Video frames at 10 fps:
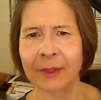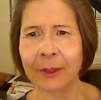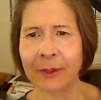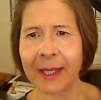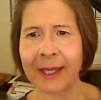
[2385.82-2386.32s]

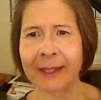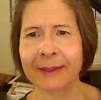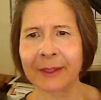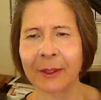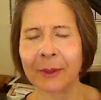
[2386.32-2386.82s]
Okay,
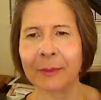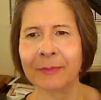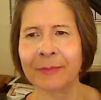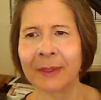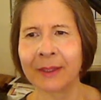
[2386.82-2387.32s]

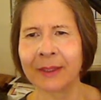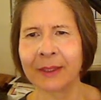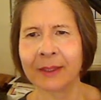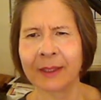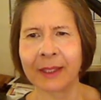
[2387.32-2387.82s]
so
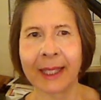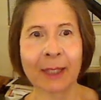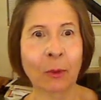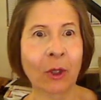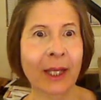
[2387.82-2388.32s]

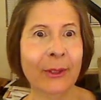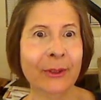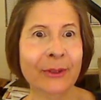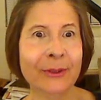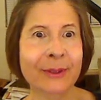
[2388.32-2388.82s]
any more
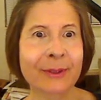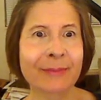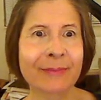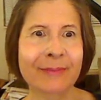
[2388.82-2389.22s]
letters?